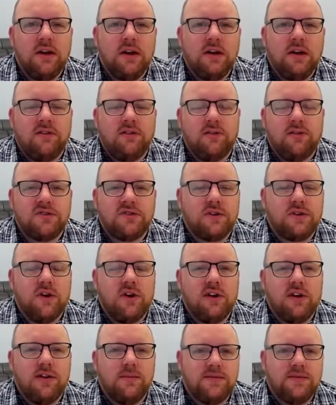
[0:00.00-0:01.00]
They've also got
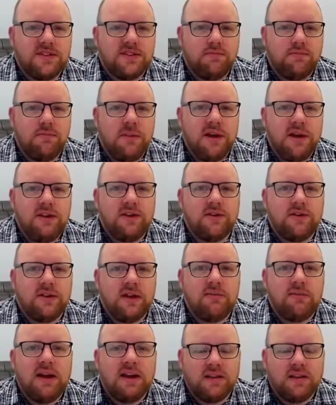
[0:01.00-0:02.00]
a limited menu, and they
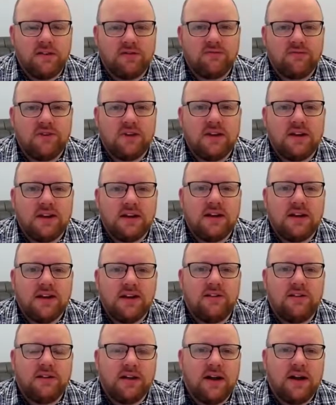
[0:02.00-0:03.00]
make that really
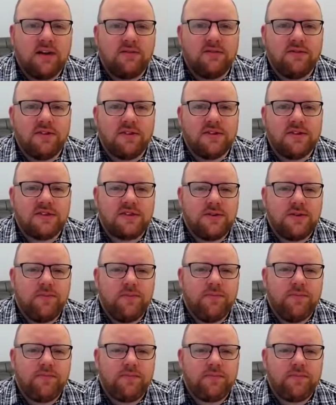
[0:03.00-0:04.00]
clear in the adverts.
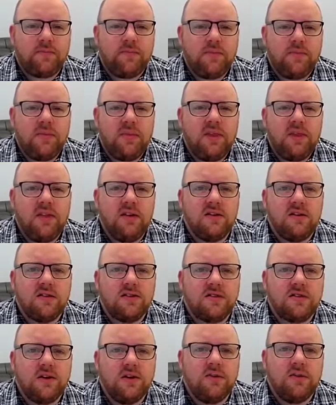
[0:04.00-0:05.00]

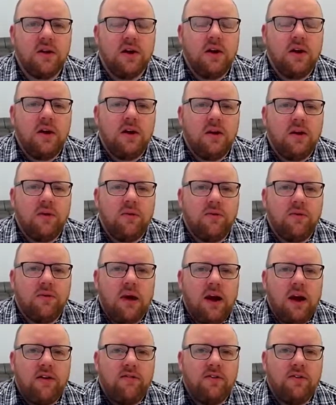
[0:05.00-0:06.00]
So
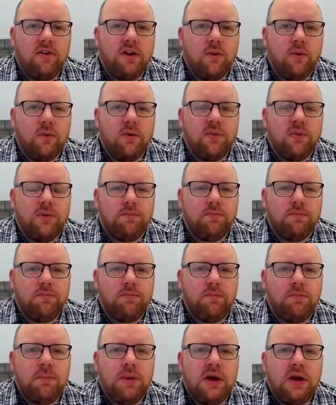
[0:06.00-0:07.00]
have a look at what the
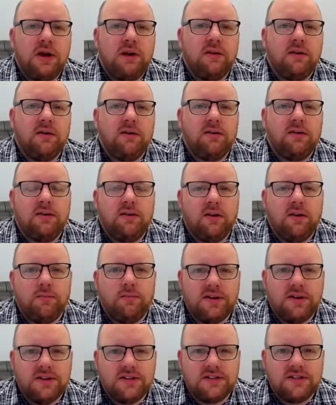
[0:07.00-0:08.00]
big
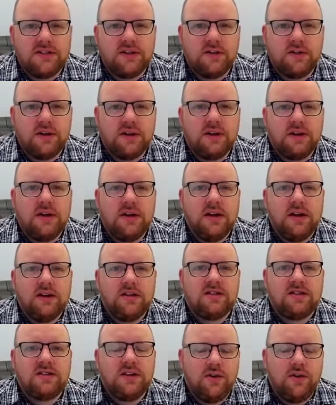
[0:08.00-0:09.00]
companies are doing and
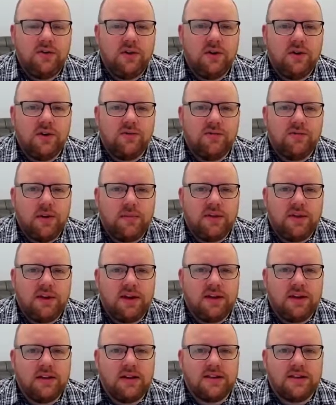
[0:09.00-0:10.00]
see if you can
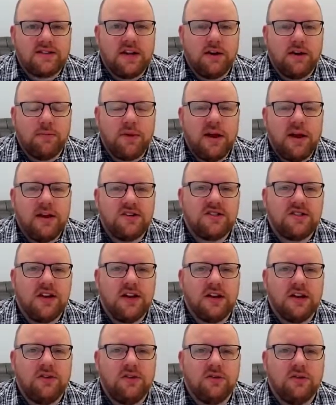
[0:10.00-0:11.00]
replicate that to help
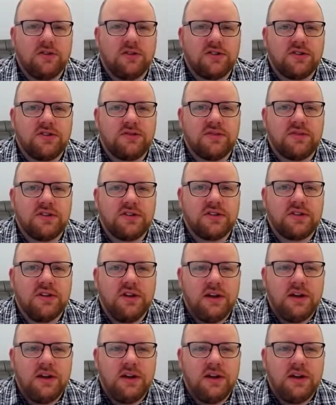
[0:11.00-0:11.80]
educate your customers.